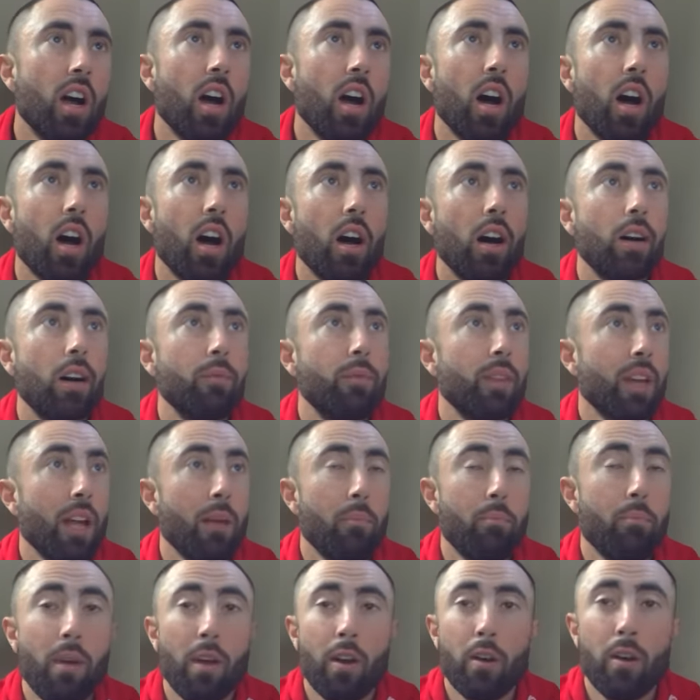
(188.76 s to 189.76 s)
Um, they
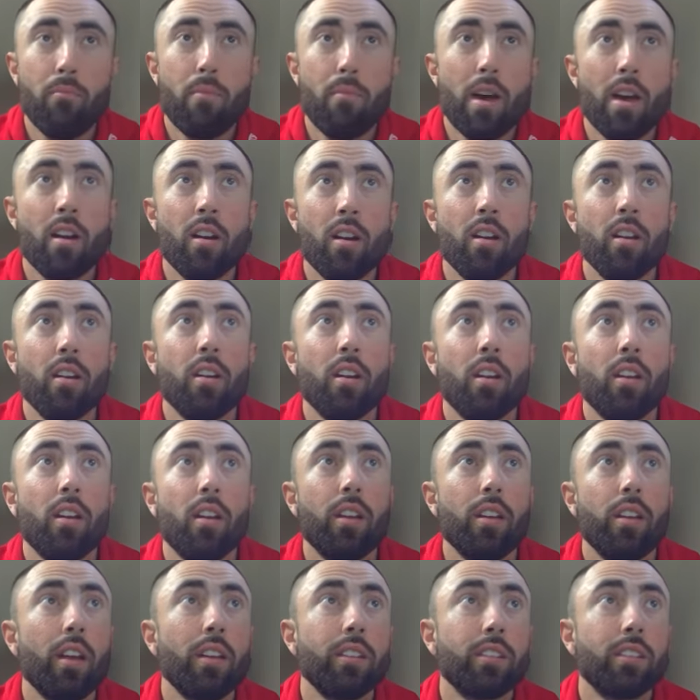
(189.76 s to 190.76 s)
got better and better
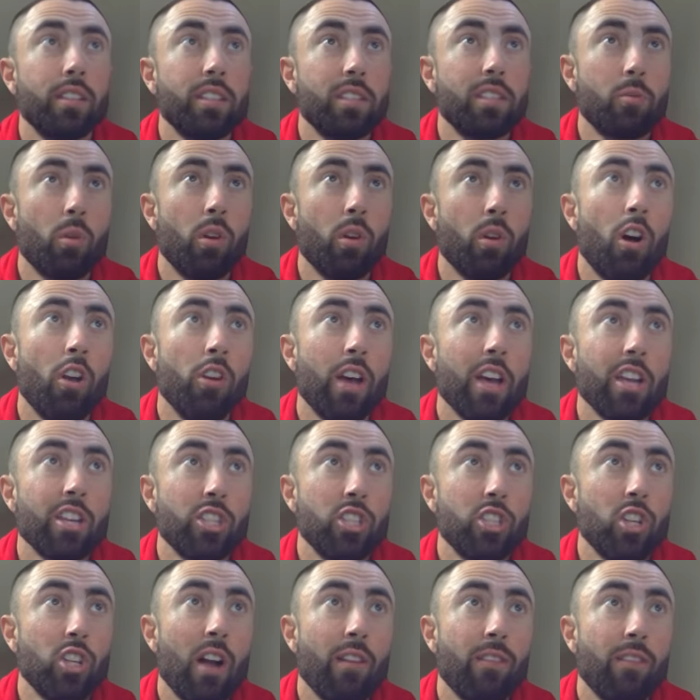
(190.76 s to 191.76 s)
as the season went on
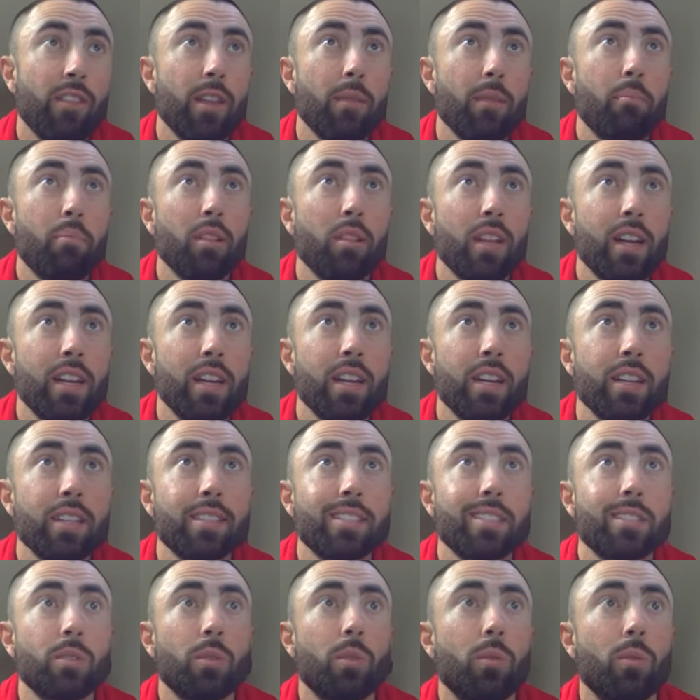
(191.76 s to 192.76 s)
last year after they played
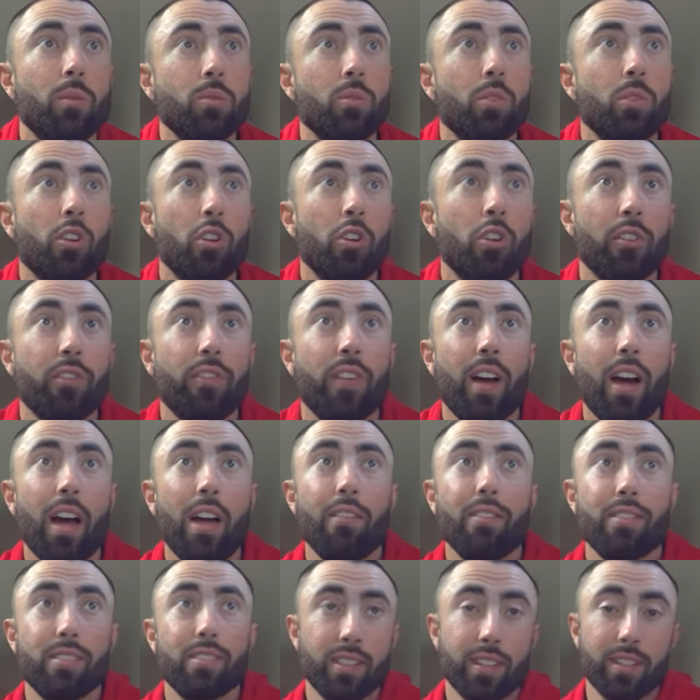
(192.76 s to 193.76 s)
us. with a
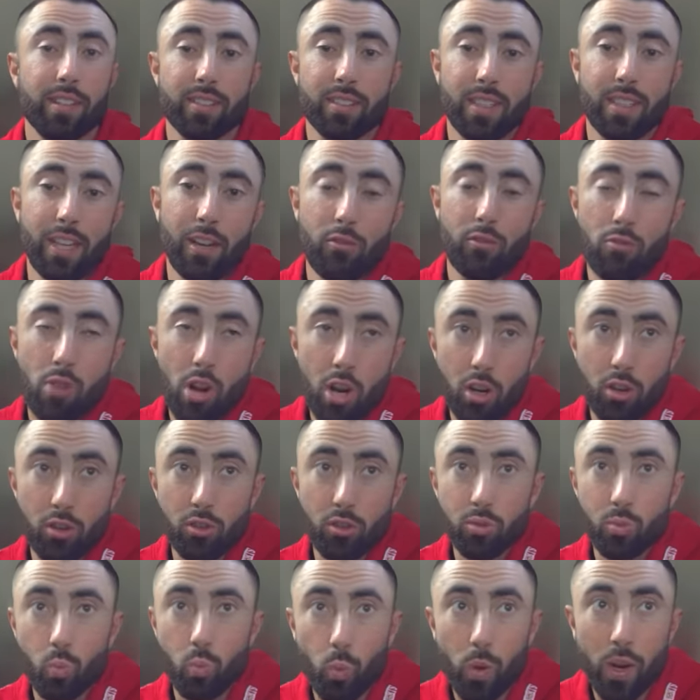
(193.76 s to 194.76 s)
35 16
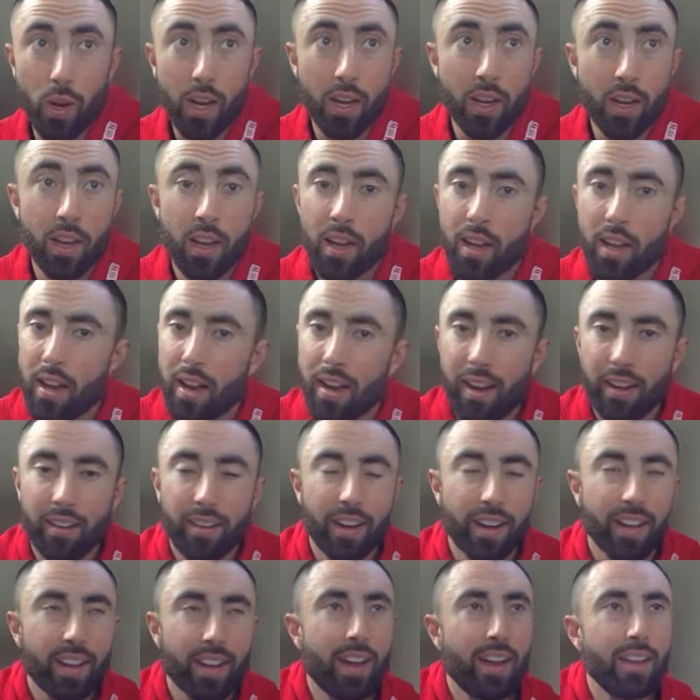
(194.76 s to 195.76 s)
Rutgers win. A
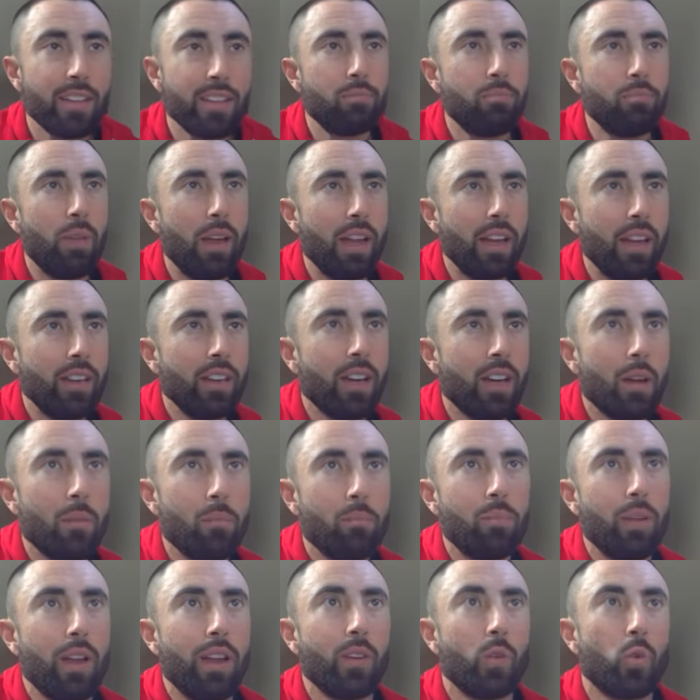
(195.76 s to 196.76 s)
lot of guys banged
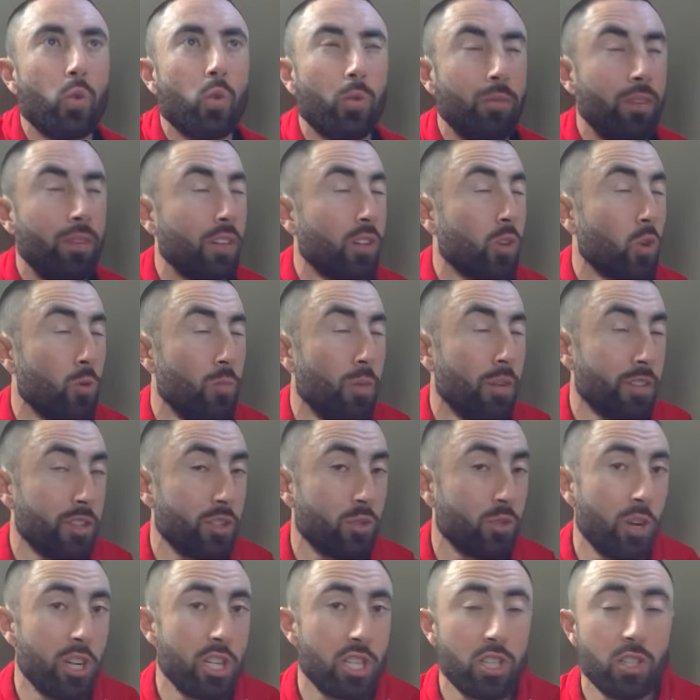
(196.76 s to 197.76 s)
up at a quarterback, quarterback
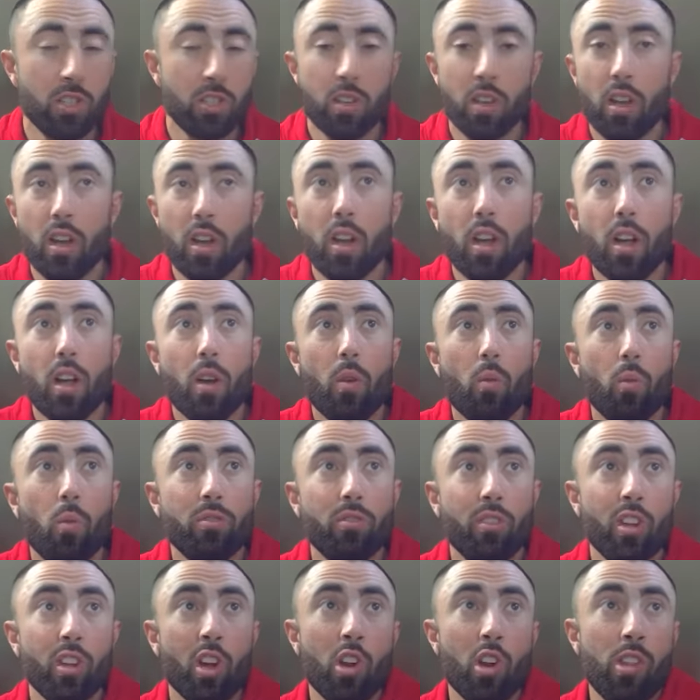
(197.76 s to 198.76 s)
situation.
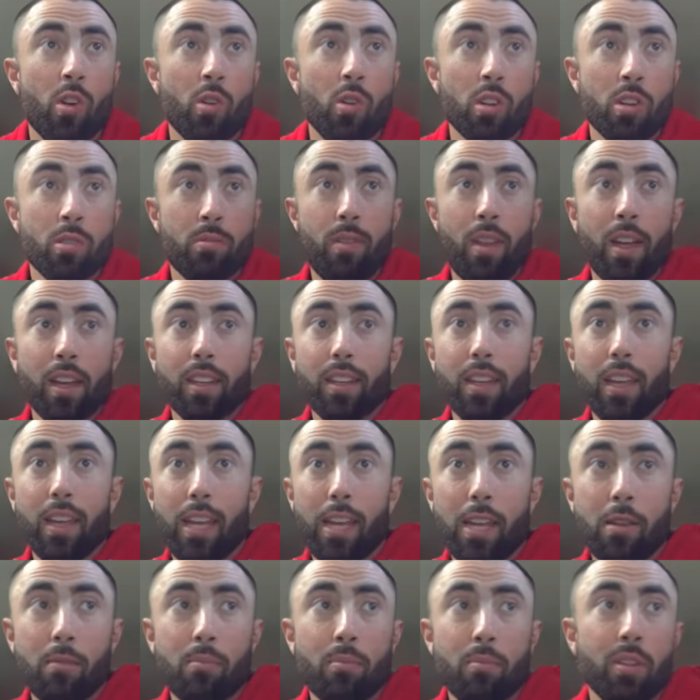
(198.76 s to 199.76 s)
Was really unknown in that
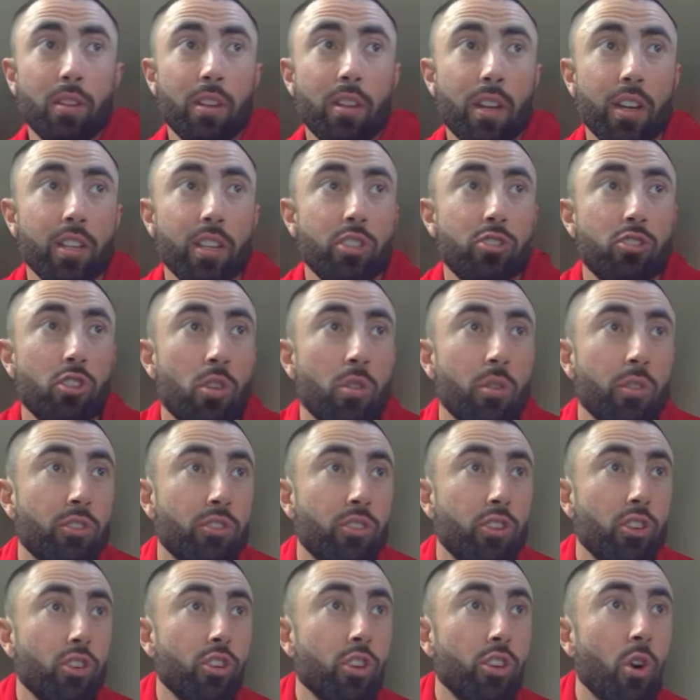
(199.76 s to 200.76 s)
game, and Drones
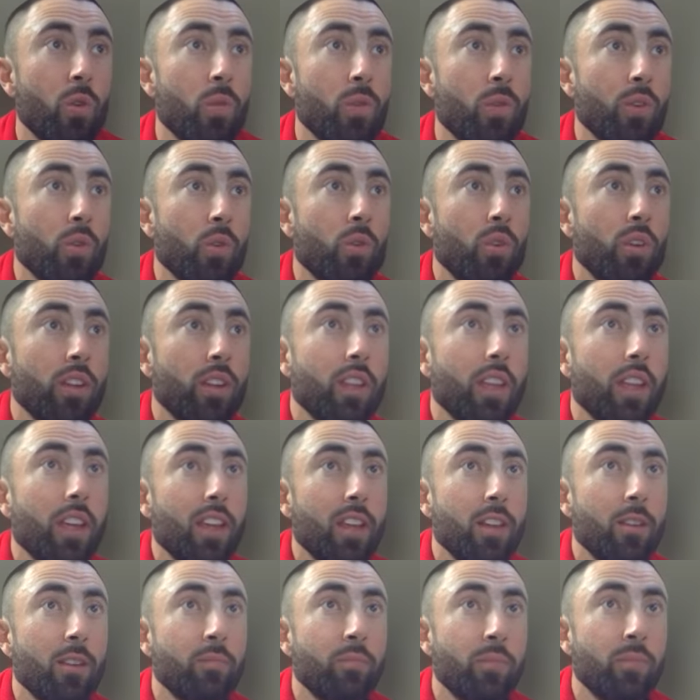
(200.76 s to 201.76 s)
took over during the
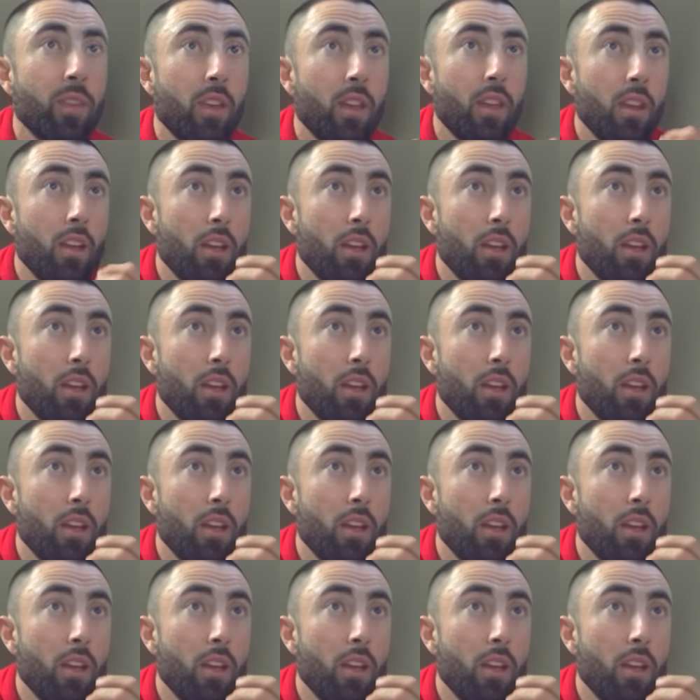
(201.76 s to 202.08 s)
game.